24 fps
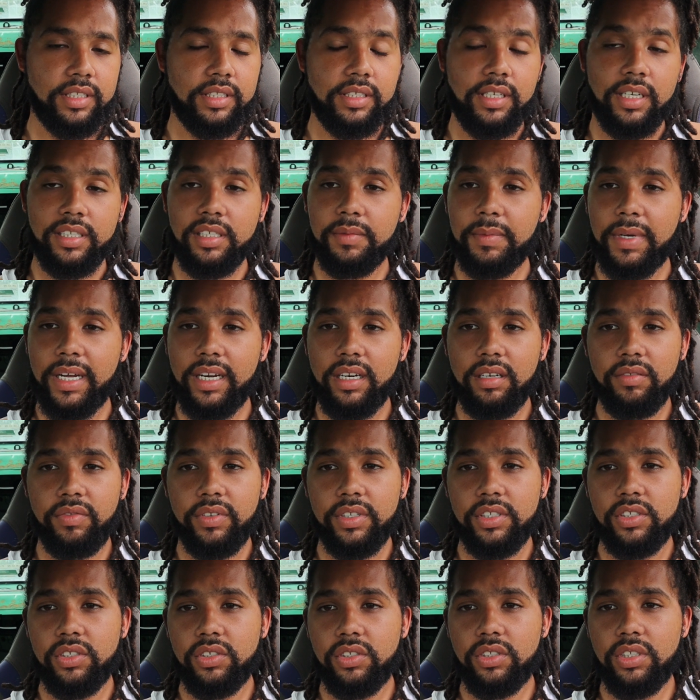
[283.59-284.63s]
It doesn't matter if
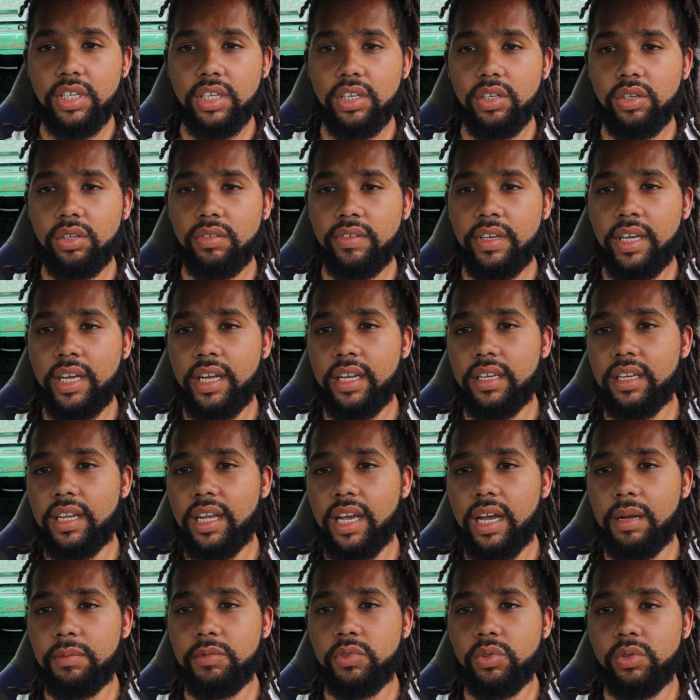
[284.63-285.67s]
it's single overhead
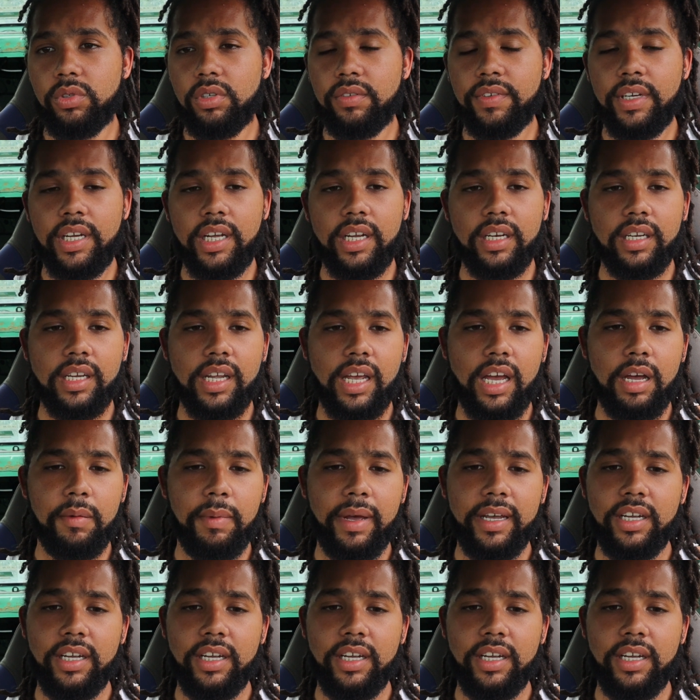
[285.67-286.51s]
cam, dual overhead cam.